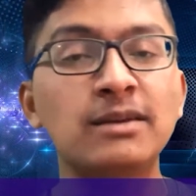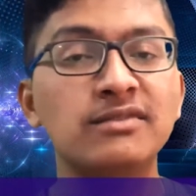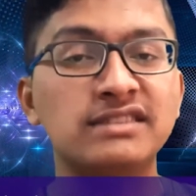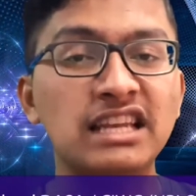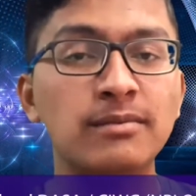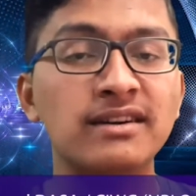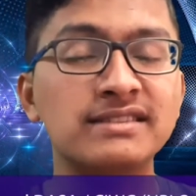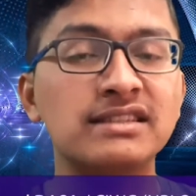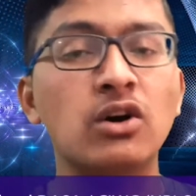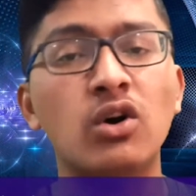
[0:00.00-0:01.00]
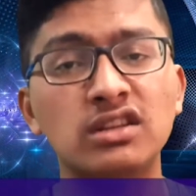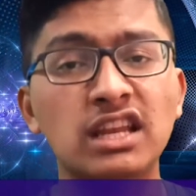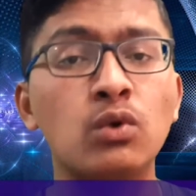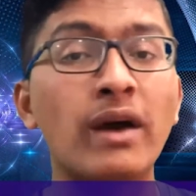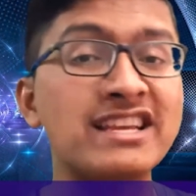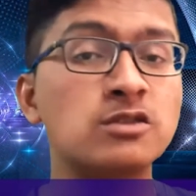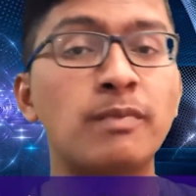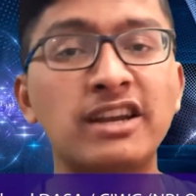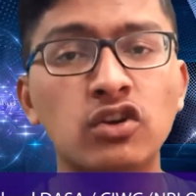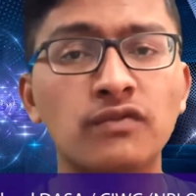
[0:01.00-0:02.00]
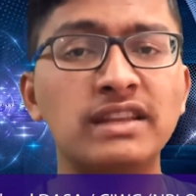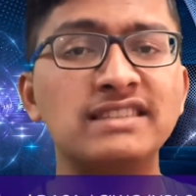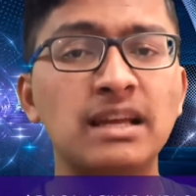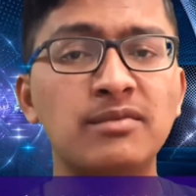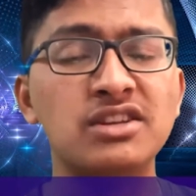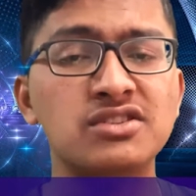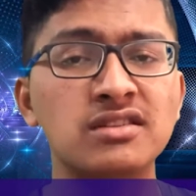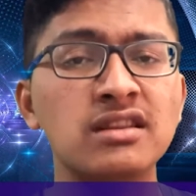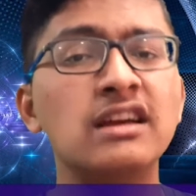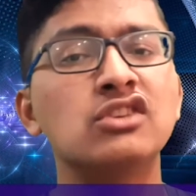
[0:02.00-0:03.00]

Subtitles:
syllabus or the revised pattern of the examination,